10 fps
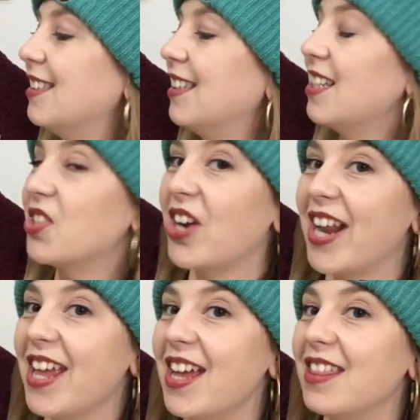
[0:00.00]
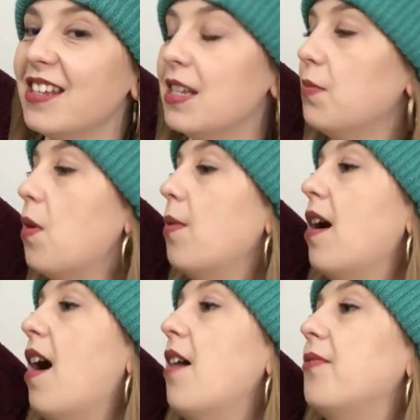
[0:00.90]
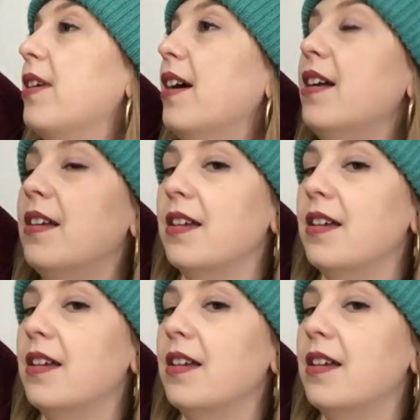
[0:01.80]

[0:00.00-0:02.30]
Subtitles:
It's right here. This is what we're after.